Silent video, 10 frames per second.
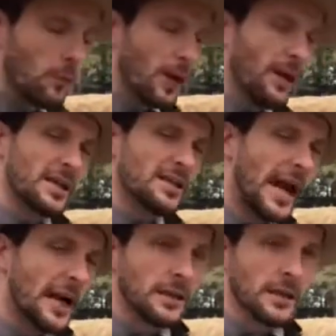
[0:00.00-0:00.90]
aren't
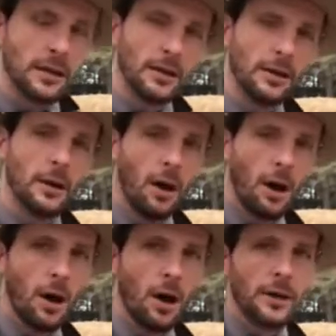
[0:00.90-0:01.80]
exactly clear
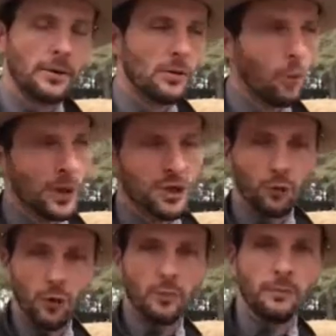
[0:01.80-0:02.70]
on which
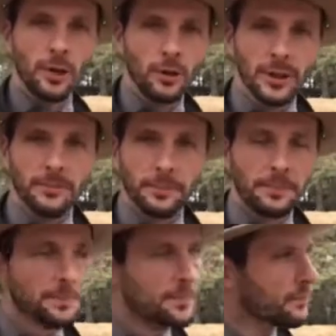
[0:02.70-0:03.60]
group built it
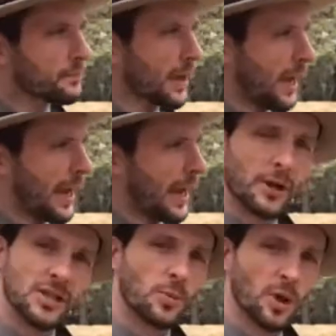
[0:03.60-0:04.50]

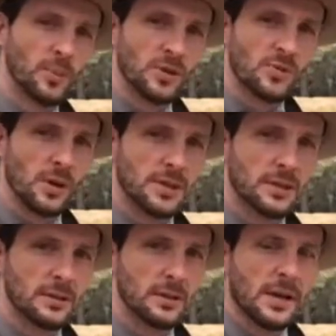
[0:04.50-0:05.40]
and what its purpose
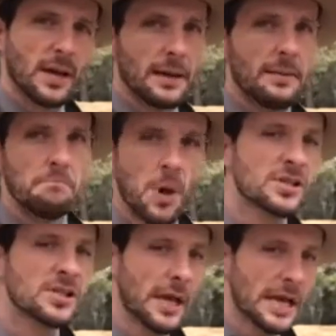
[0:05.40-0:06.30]
was.
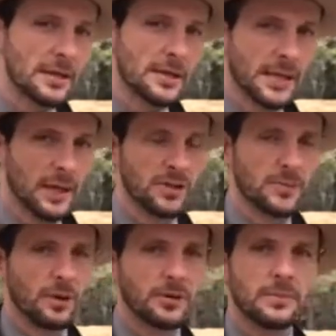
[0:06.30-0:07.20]
Most likely it was
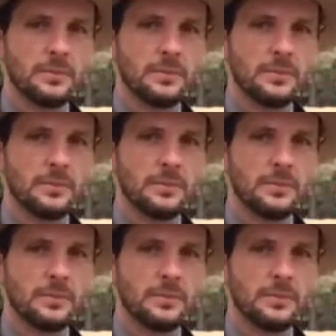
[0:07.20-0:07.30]
built